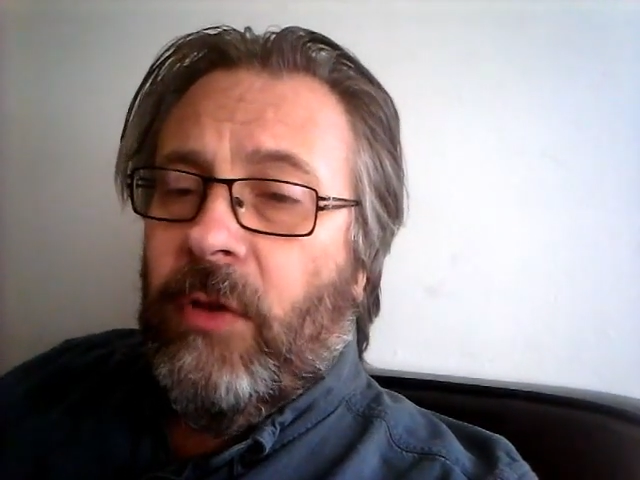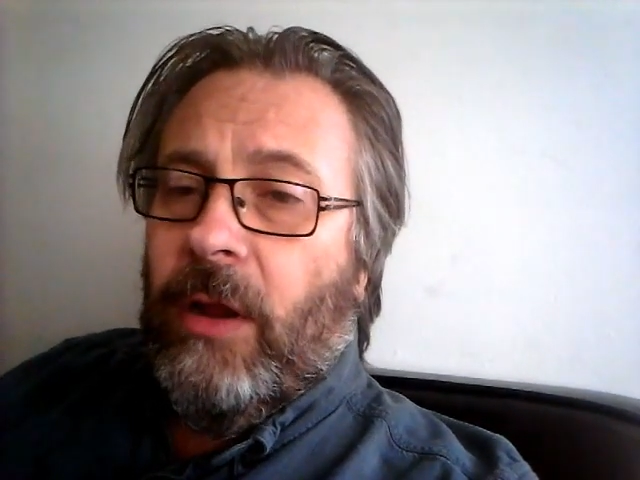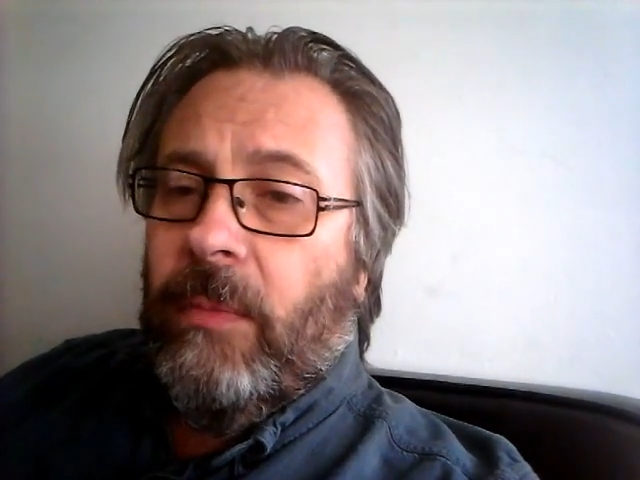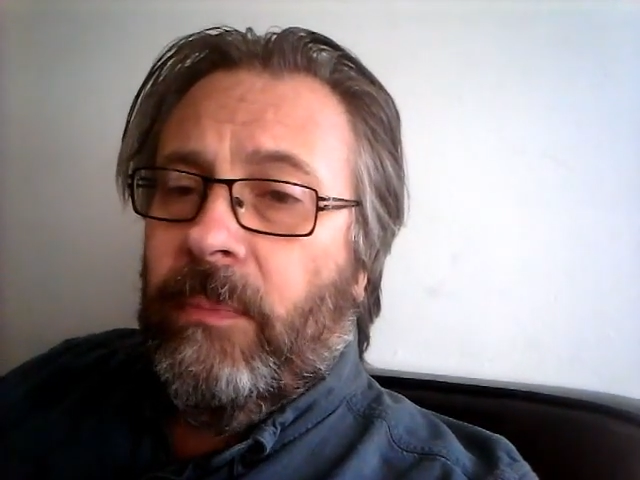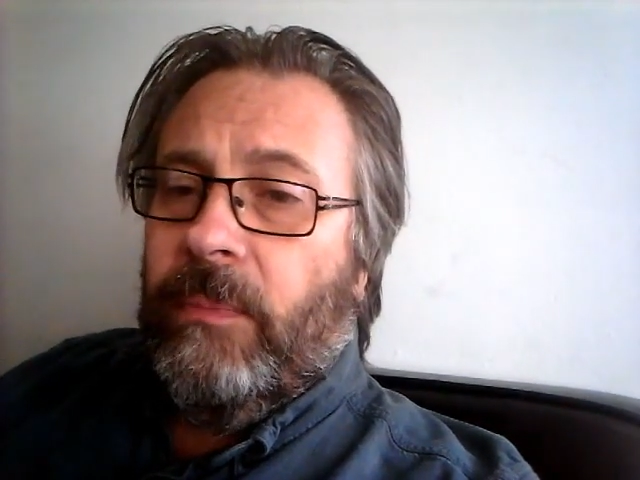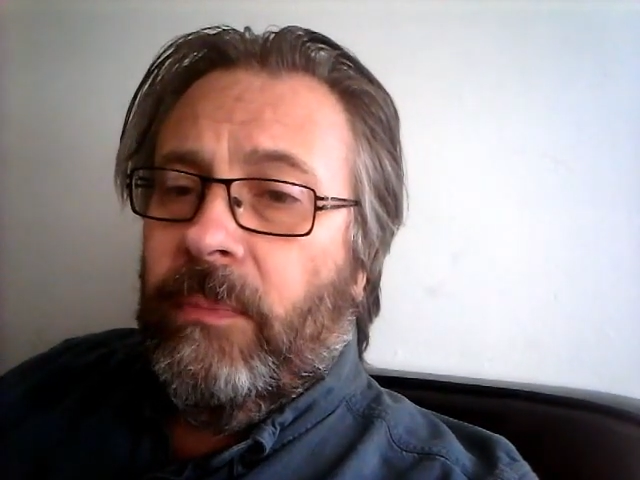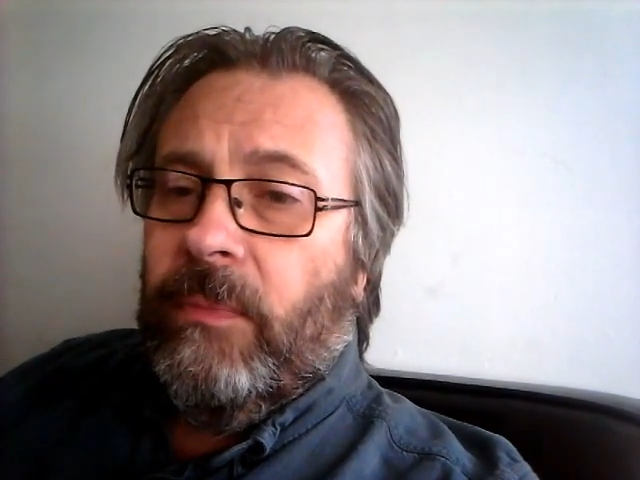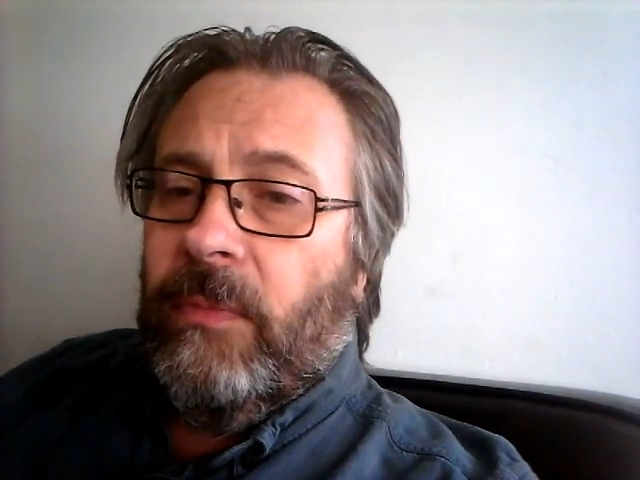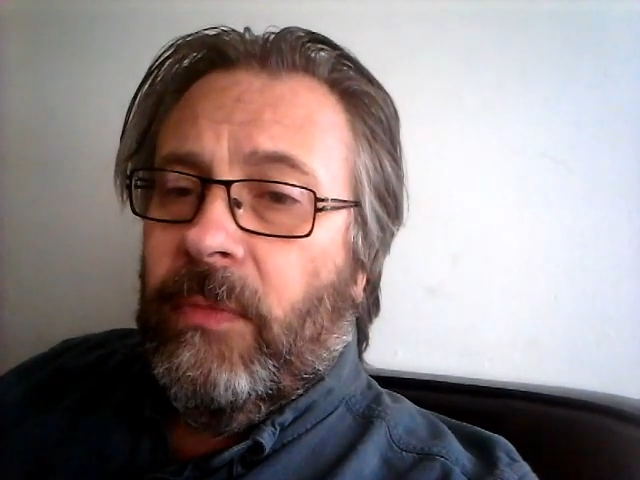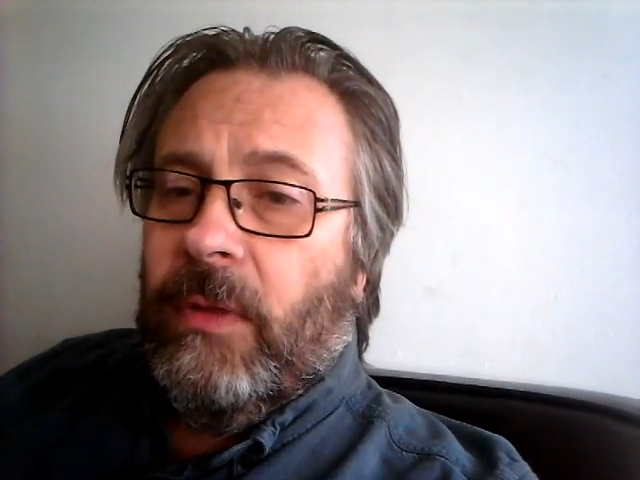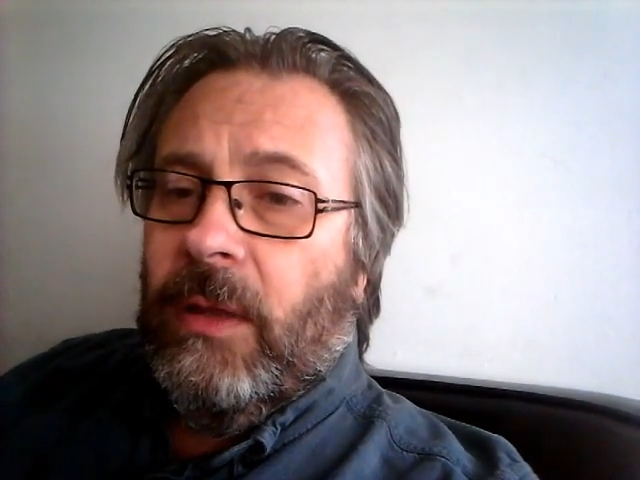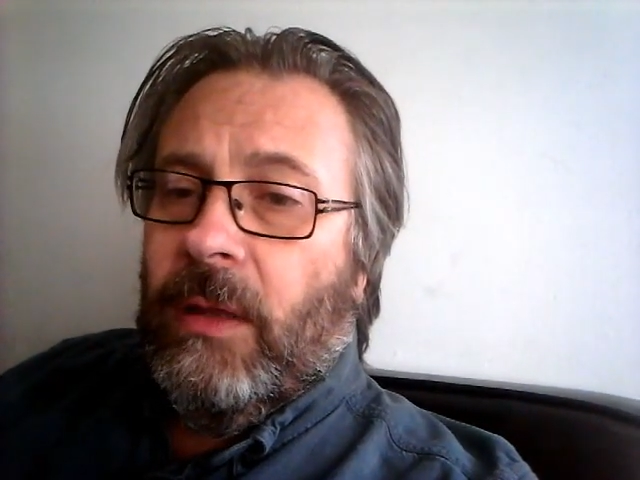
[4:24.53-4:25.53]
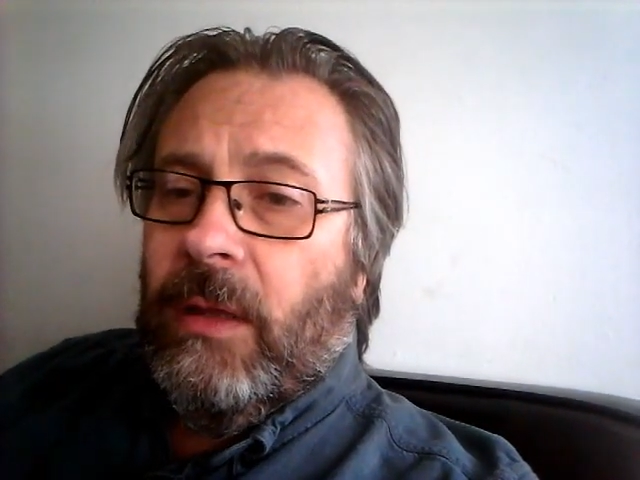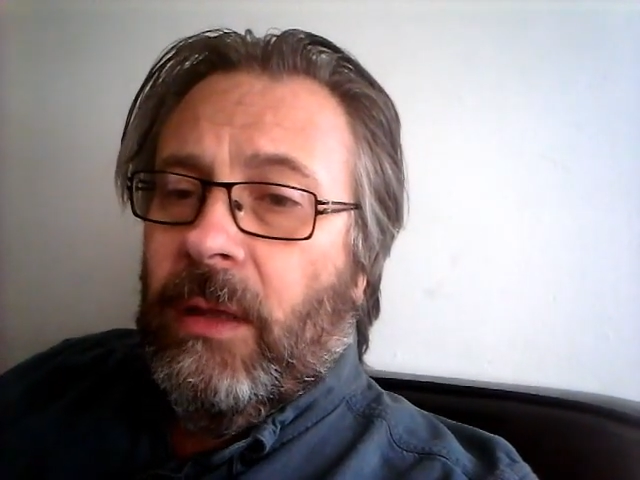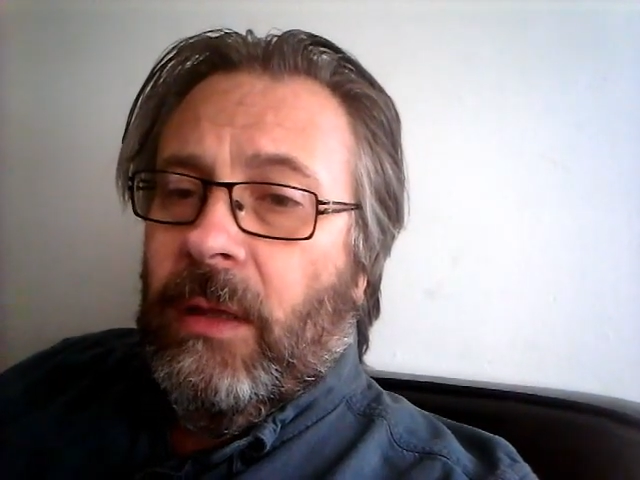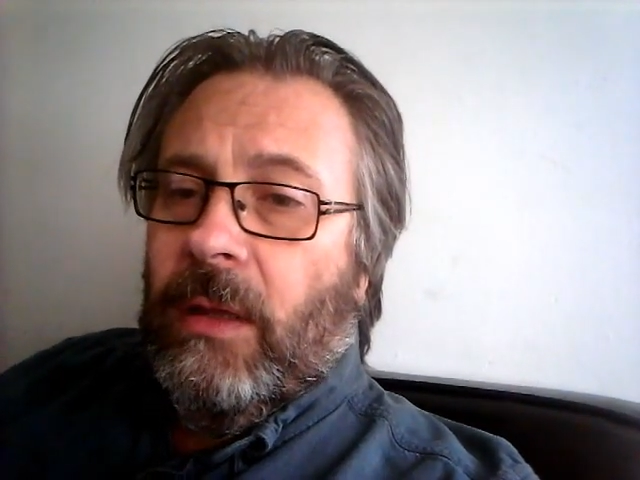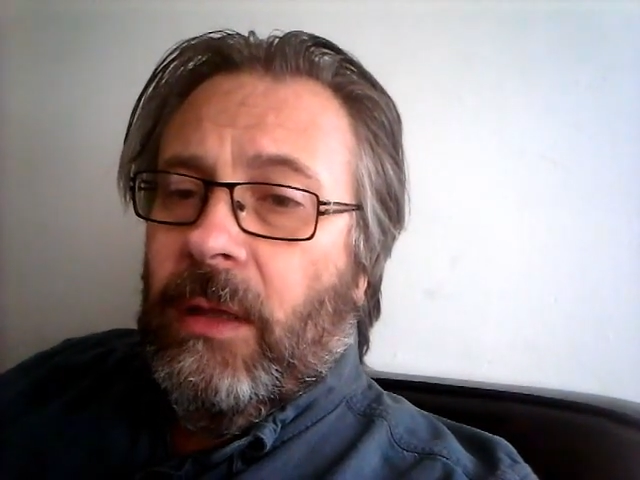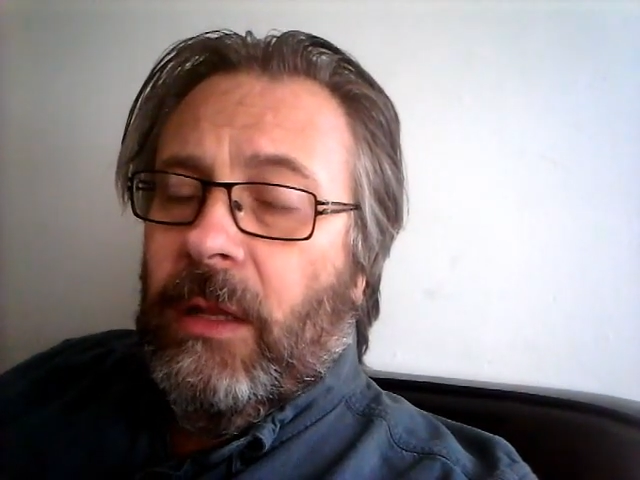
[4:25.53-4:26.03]
now.
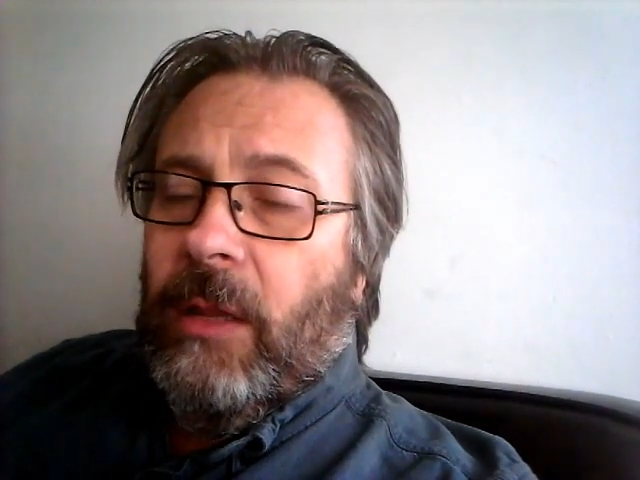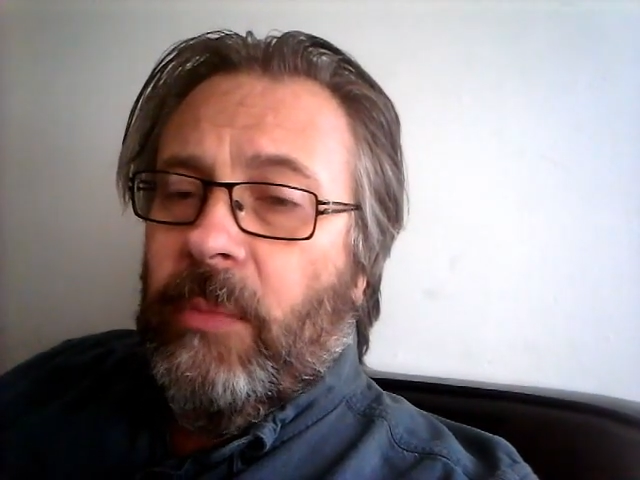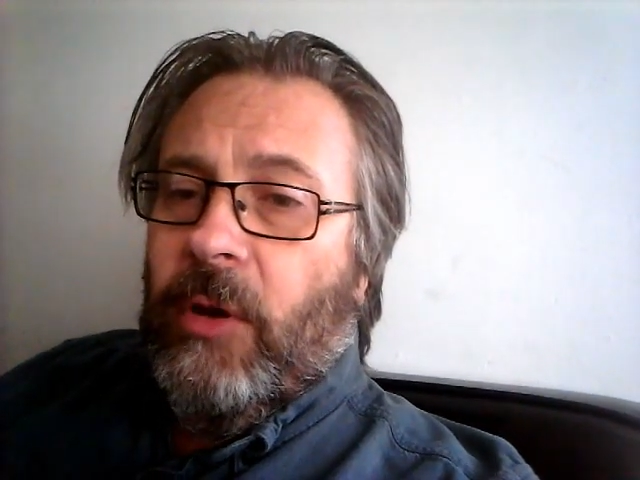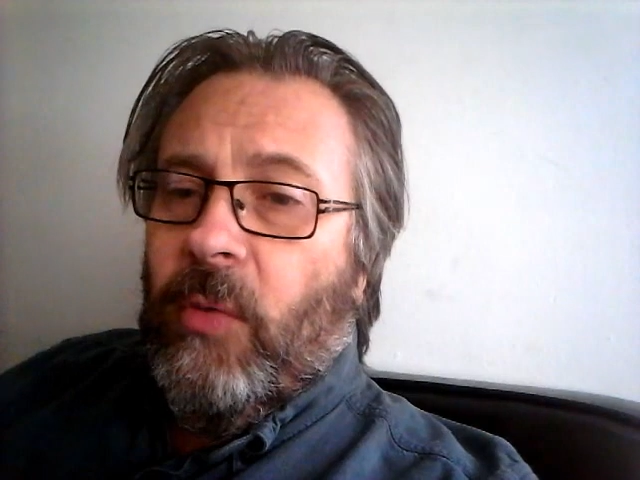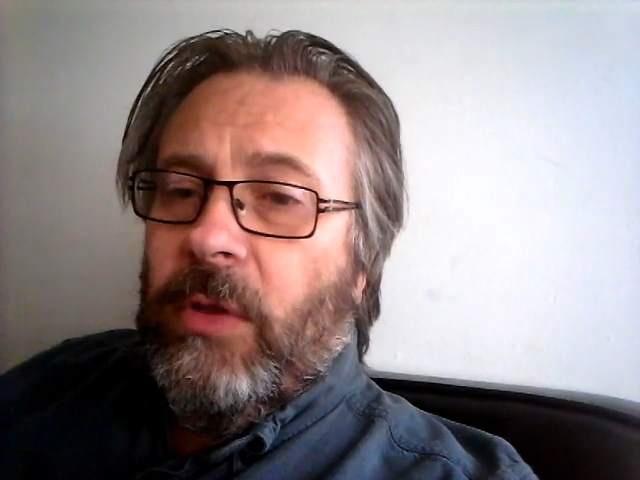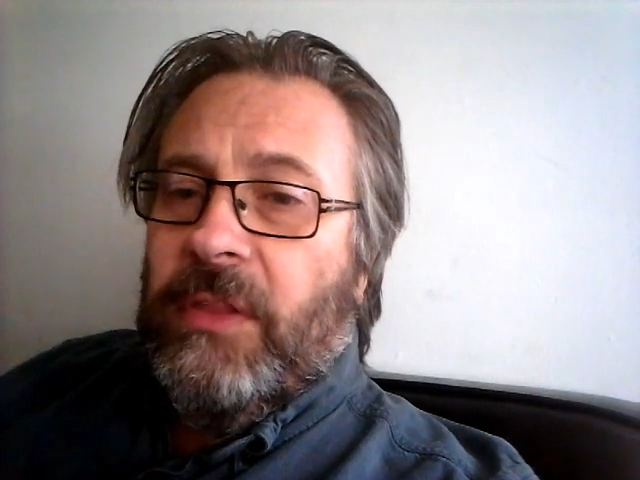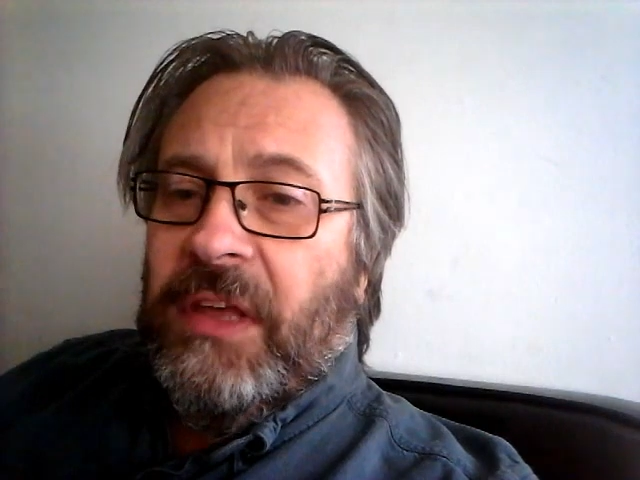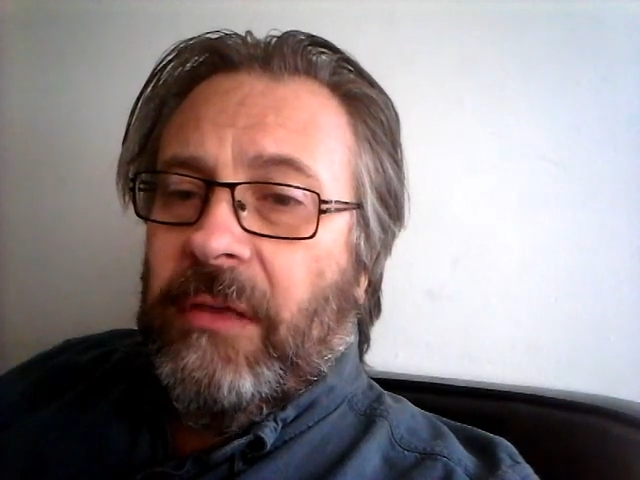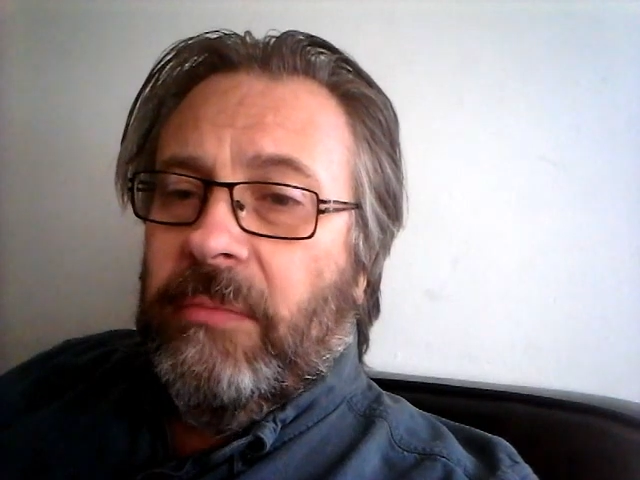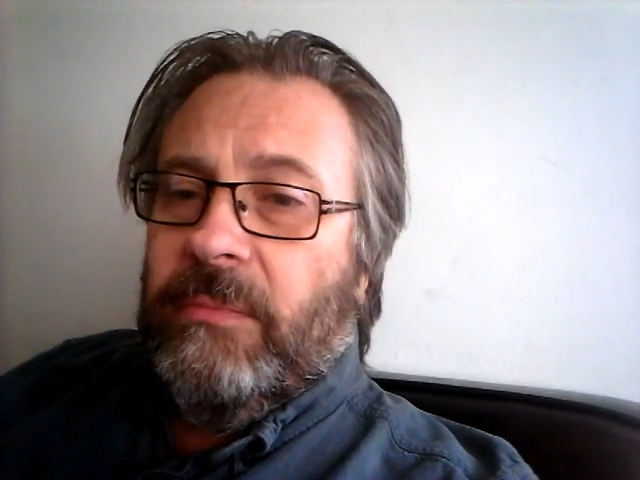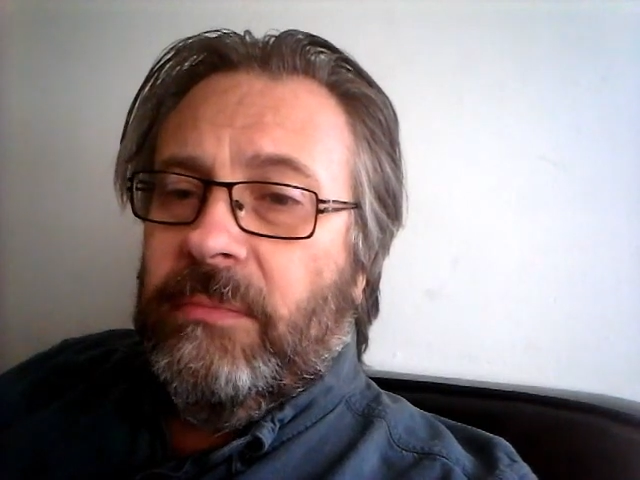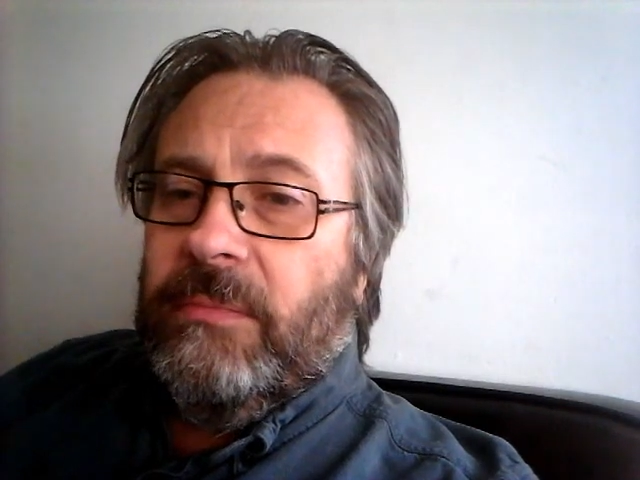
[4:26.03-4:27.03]
Let me know what you think.